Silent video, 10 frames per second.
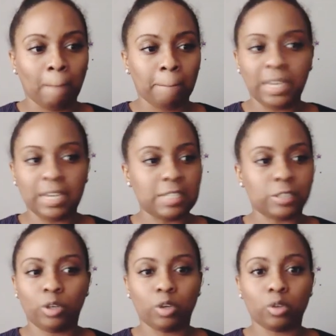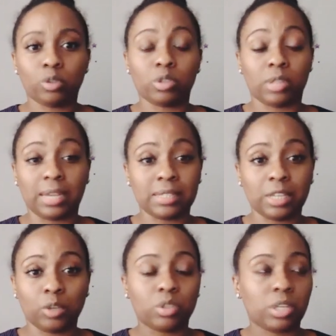because, you know, you like I said,
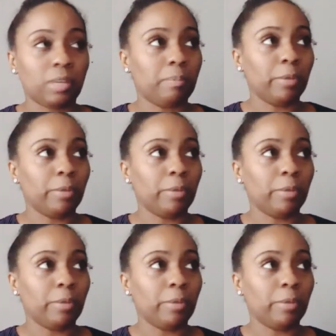you see